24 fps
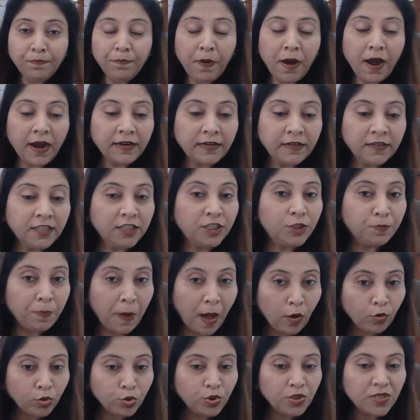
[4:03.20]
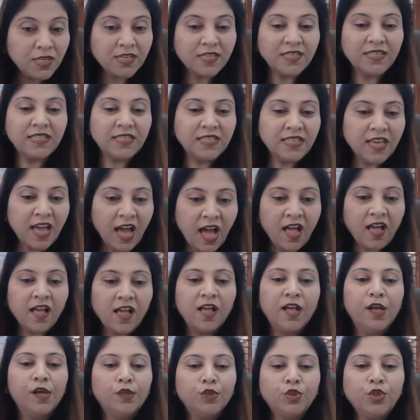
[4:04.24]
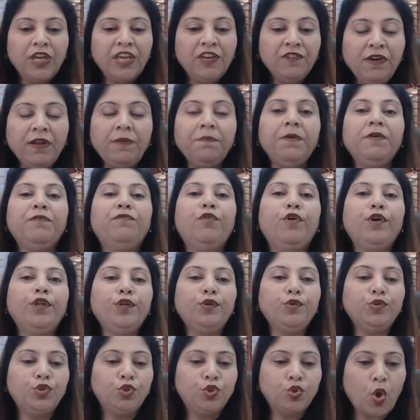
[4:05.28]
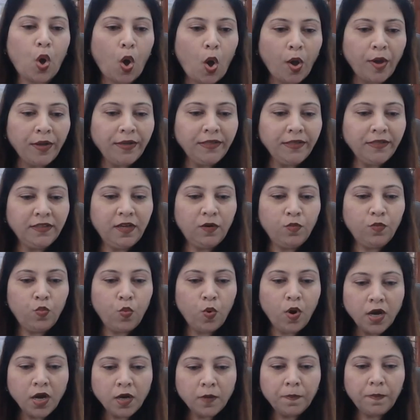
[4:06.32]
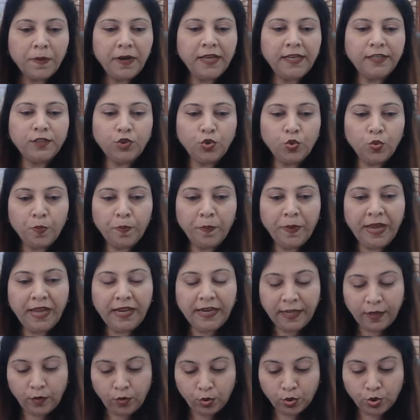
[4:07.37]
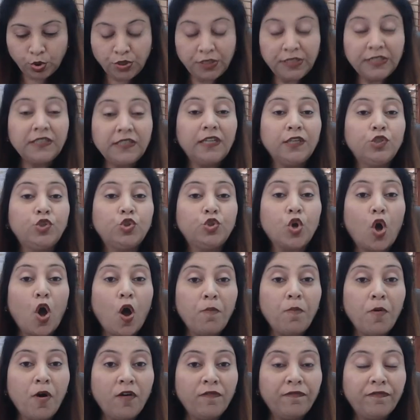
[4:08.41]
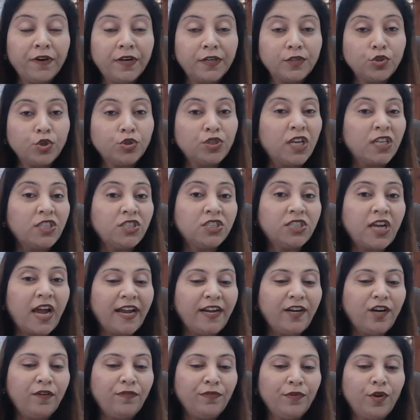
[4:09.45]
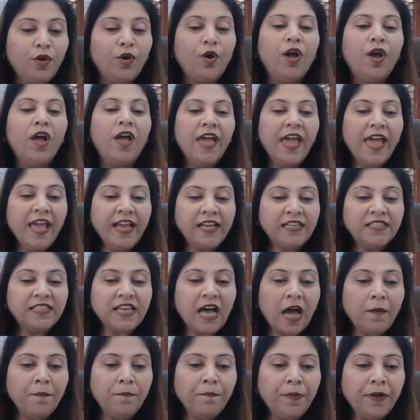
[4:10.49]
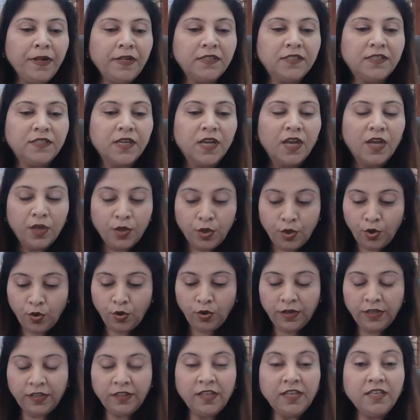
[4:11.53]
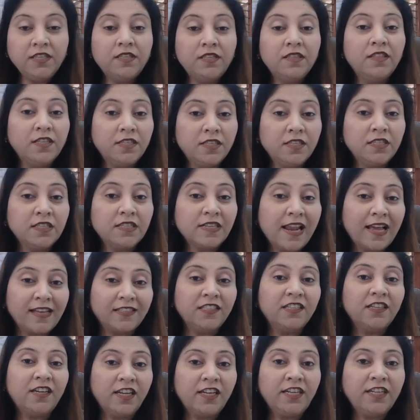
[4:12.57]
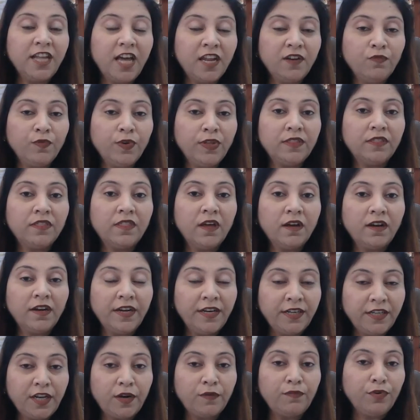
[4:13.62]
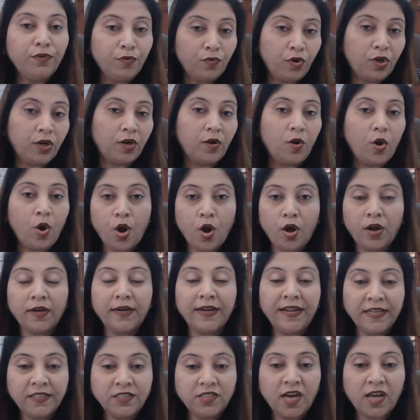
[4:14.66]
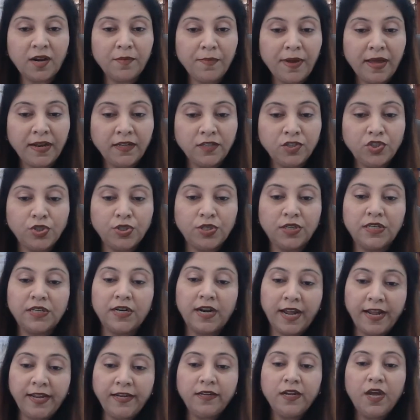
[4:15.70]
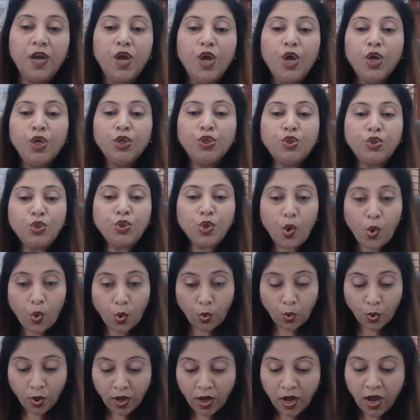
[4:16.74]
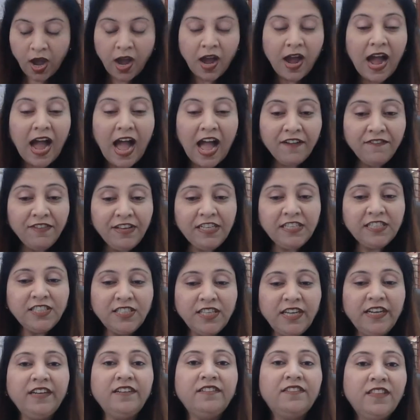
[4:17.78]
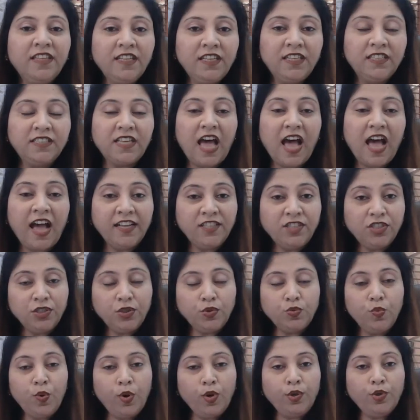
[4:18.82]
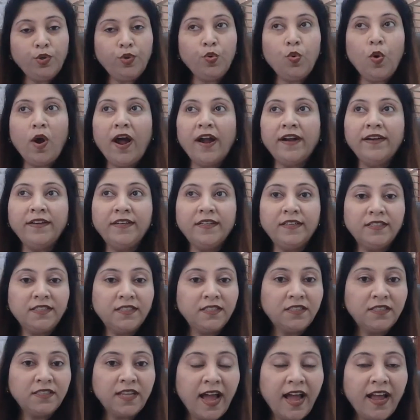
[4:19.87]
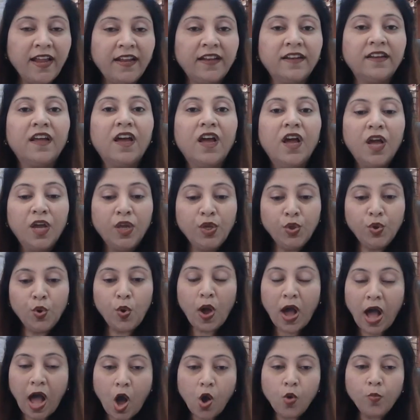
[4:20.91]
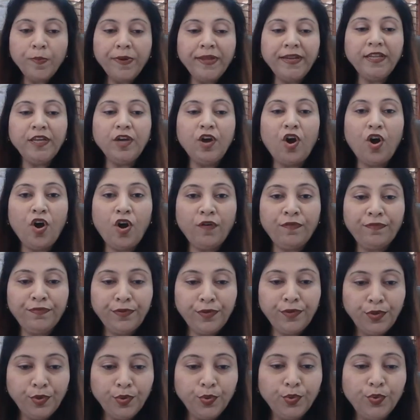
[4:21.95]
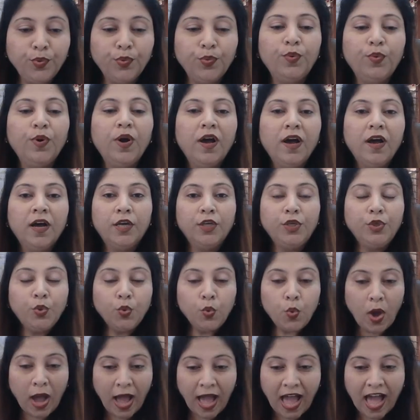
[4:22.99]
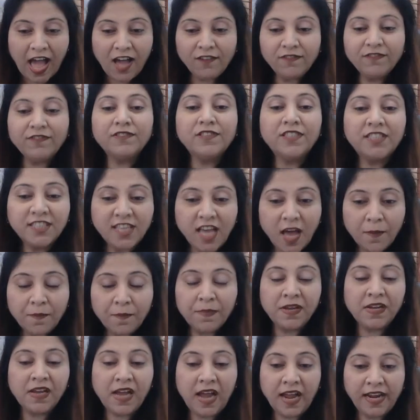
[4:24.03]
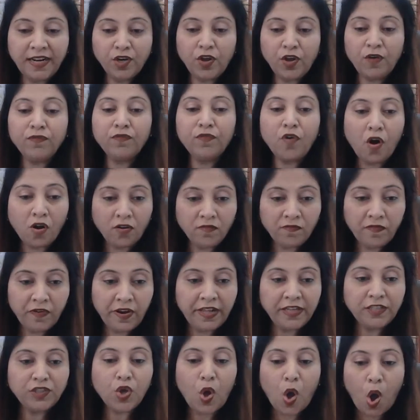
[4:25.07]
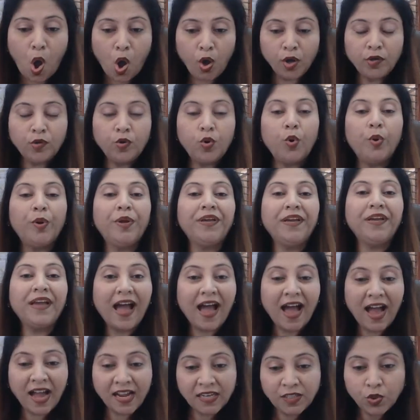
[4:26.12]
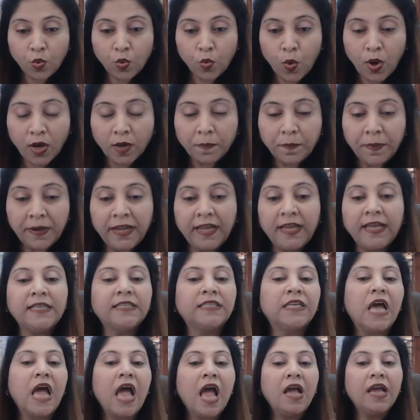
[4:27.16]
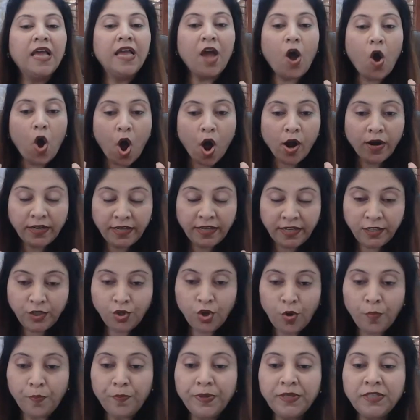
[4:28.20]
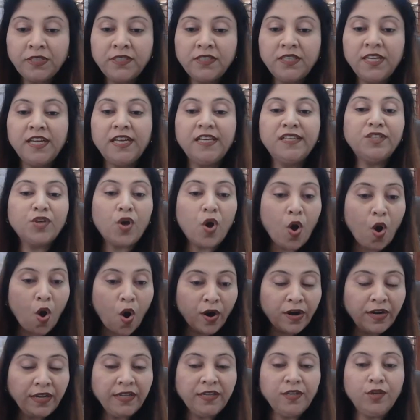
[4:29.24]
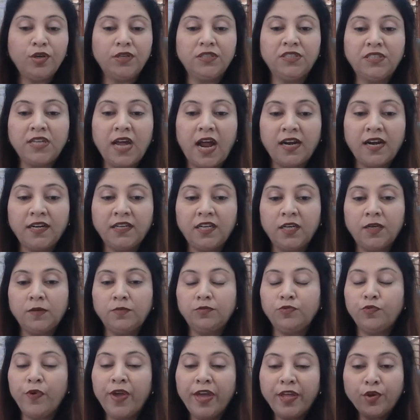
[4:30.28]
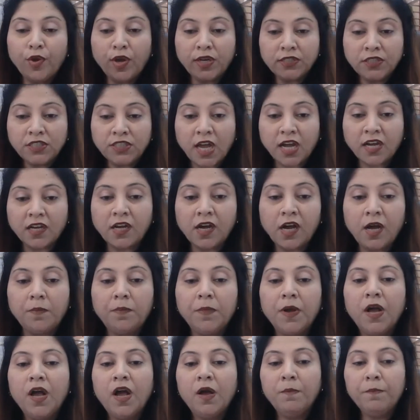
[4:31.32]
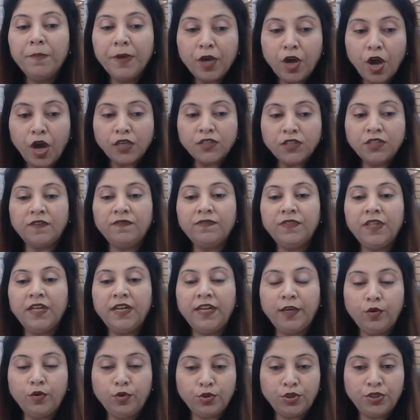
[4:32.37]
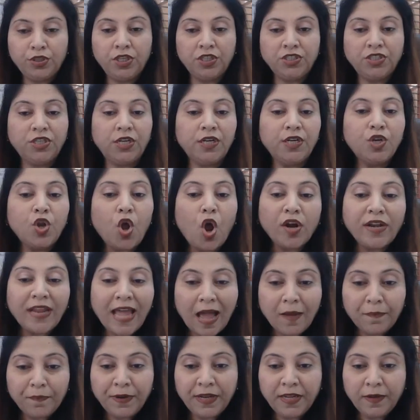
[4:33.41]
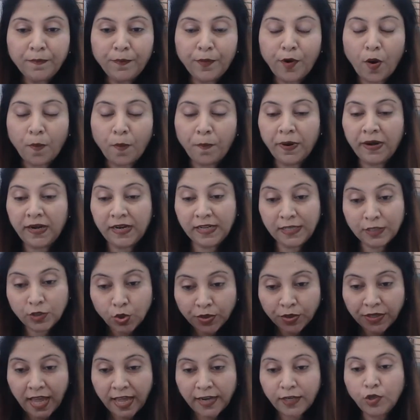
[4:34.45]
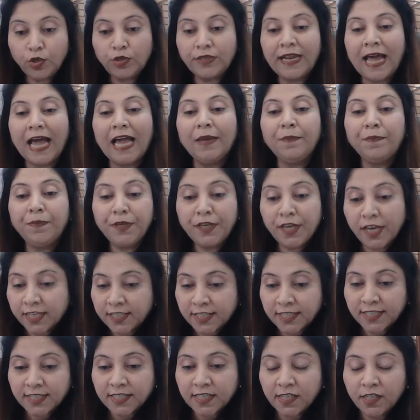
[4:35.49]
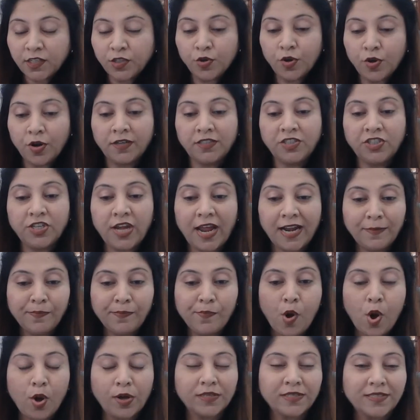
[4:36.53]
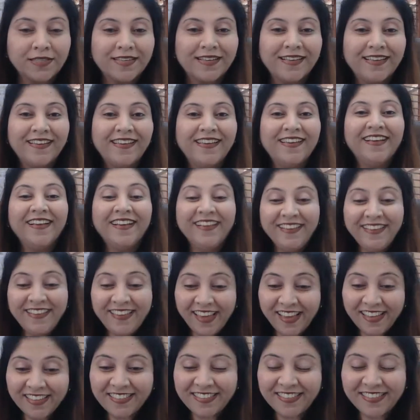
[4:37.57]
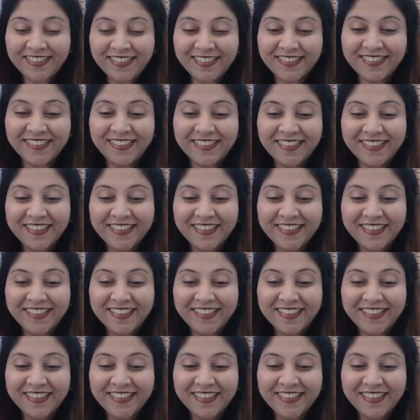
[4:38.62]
partner, spouses. Yeah, so even before you join the workplace, you may negotiate the job offer. So such kind of, examples, this is classically done with the interviewer or HR manager, right? So having said this, I just want to understand, how many of you have some kind of conflicts ongoing at your workplace, or in your business, or in your startups, where you're stuck up because of the negotiation not happening properly. So can you type yes in your chat box? Yes.